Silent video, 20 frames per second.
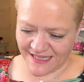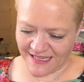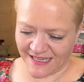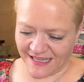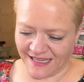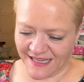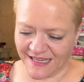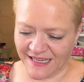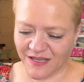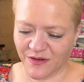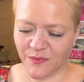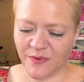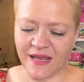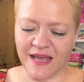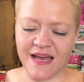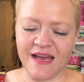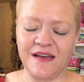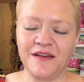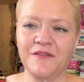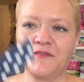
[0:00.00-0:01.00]
And we
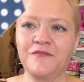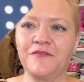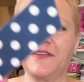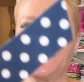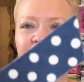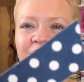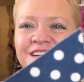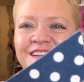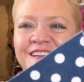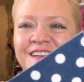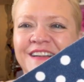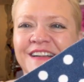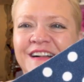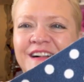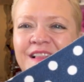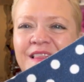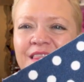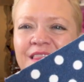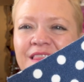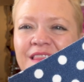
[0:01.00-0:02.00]
have
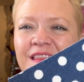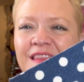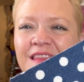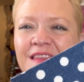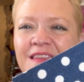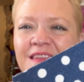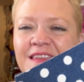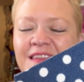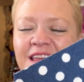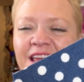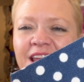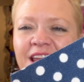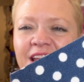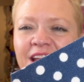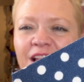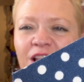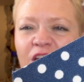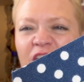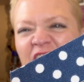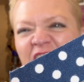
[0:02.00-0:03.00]
a
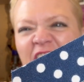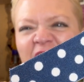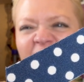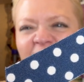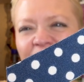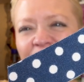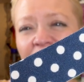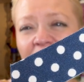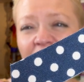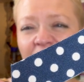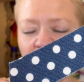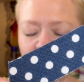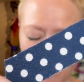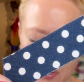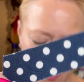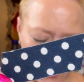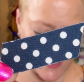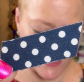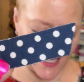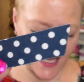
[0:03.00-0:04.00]
like navy
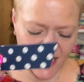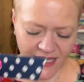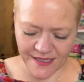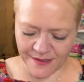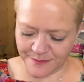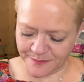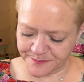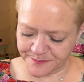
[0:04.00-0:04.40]
polka dot,